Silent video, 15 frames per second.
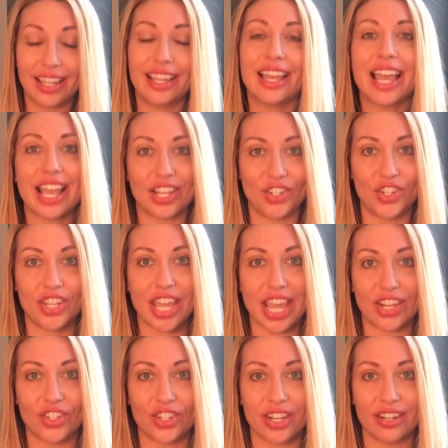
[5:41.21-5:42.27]
There are
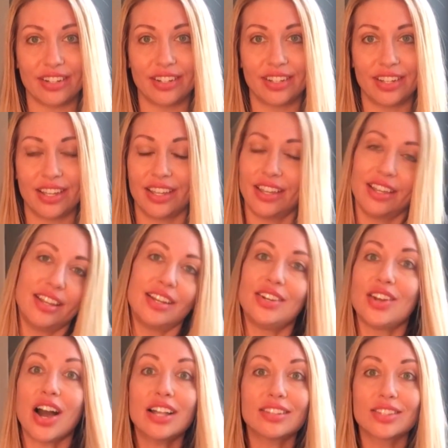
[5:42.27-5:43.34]
letters on our website of
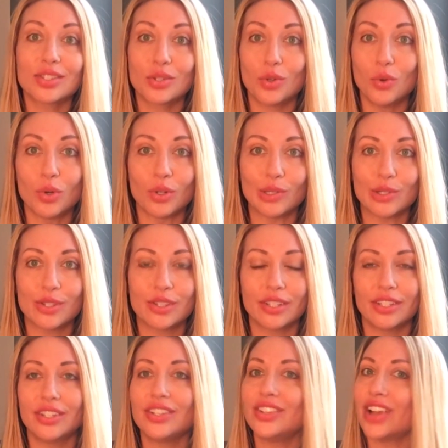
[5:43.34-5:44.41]
men living in prison
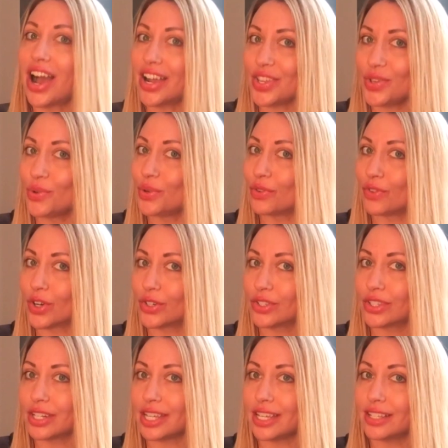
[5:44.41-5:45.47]
who have read our books.